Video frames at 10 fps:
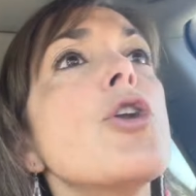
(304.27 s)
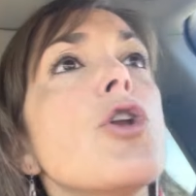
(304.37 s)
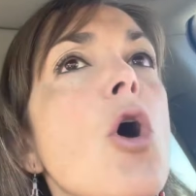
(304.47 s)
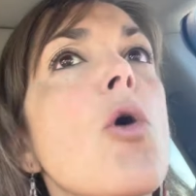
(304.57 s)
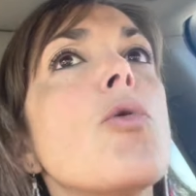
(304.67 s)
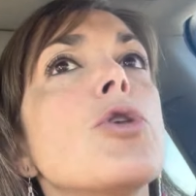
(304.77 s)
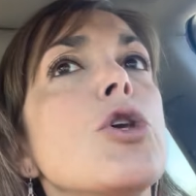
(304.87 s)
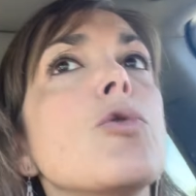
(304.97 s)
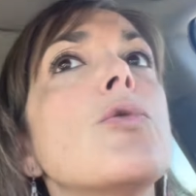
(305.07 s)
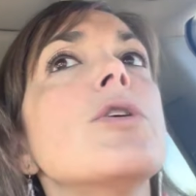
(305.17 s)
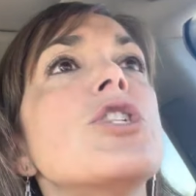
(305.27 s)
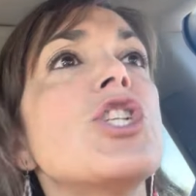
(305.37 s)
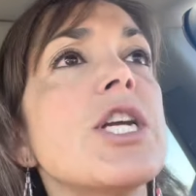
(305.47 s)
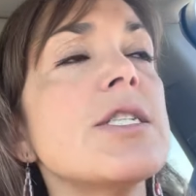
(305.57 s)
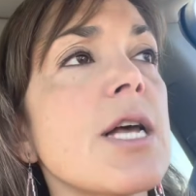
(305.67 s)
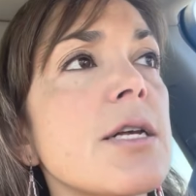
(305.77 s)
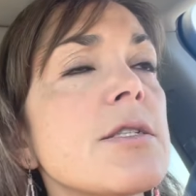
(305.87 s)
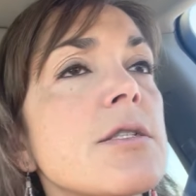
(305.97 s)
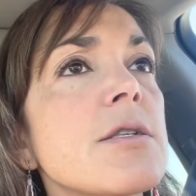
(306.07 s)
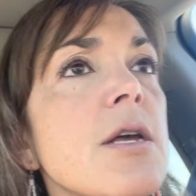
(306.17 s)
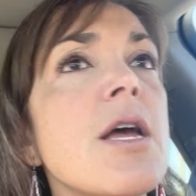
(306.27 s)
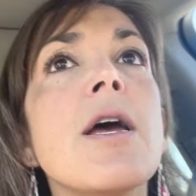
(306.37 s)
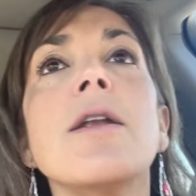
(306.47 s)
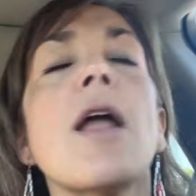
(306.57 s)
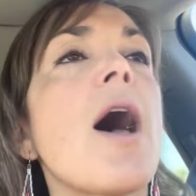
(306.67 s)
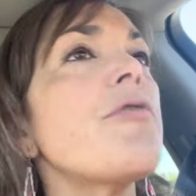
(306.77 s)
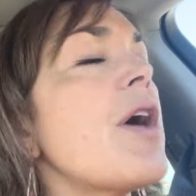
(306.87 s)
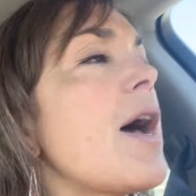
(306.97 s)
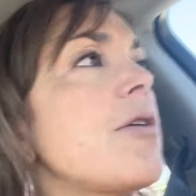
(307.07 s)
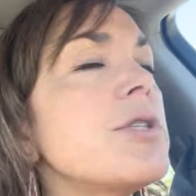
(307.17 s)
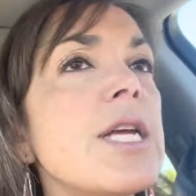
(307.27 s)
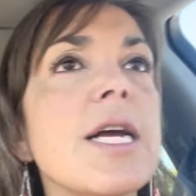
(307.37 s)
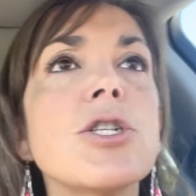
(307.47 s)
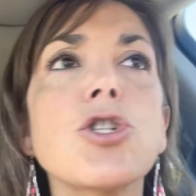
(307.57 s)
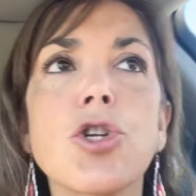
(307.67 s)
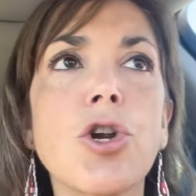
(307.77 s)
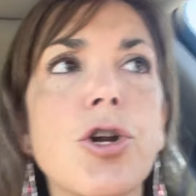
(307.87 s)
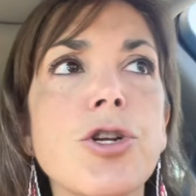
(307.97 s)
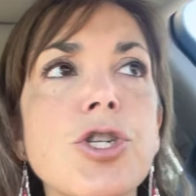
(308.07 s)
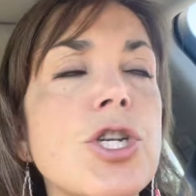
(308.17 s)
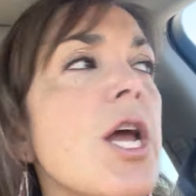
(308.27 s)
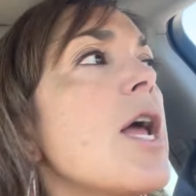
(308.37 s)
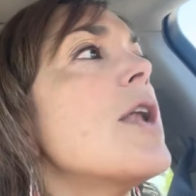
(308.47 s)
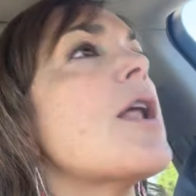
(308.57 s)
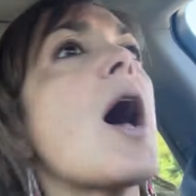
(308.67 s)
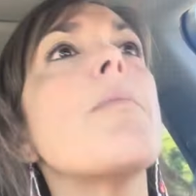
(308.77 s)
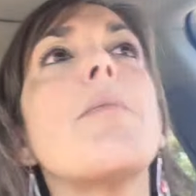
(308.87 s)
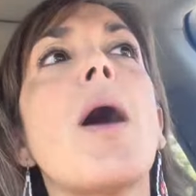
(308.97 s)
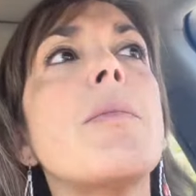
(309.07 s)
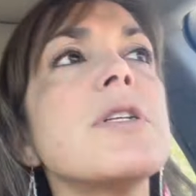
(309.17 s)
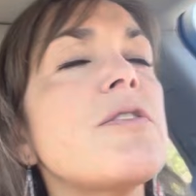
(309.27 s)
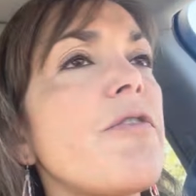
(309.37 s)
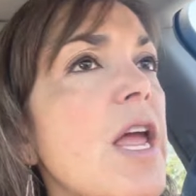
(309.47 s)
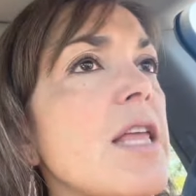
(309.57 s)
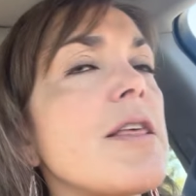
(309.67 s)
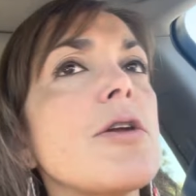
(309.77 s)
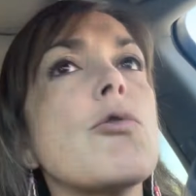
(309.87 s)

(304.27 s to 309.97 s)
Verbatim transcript: know you, Jesus not the LDS church, not mama's faith and